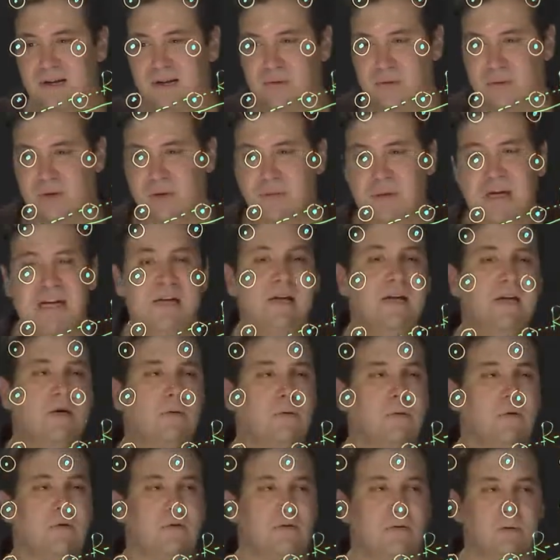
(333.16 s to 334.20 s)
will be
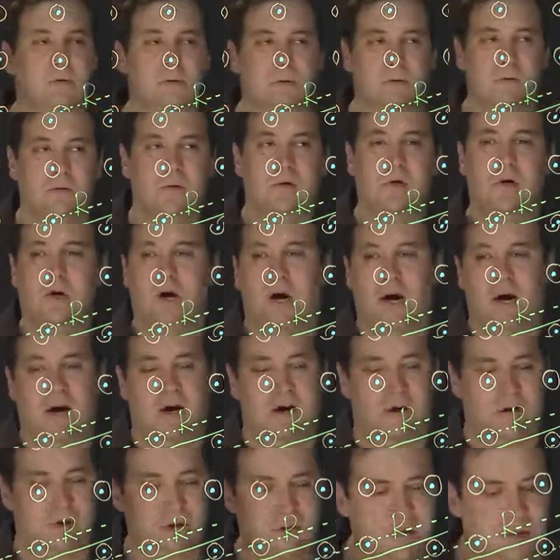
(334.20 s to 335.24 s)
equal to
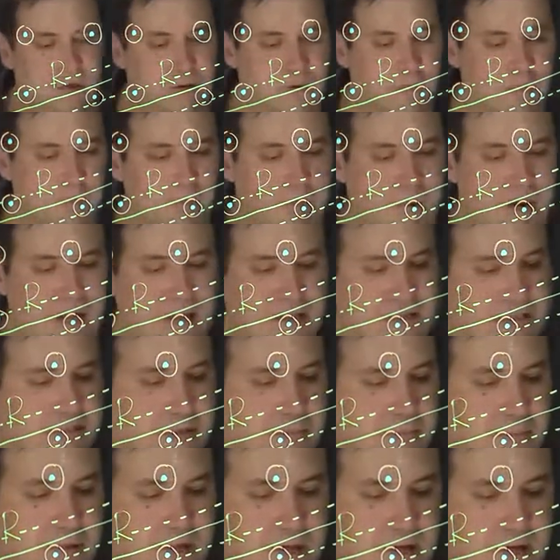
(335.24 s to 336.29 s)
r
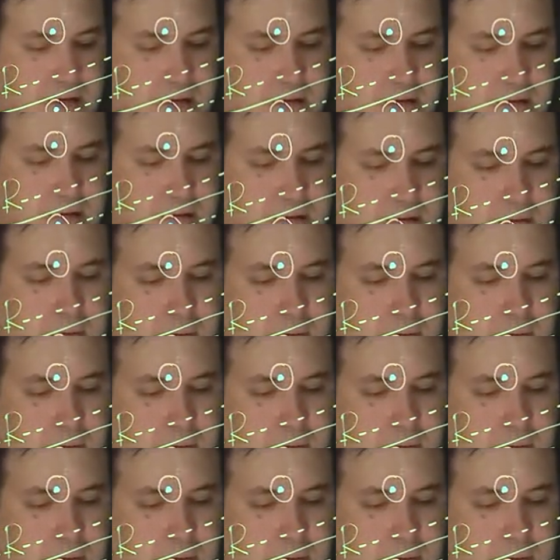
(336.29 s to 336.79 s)
multiplied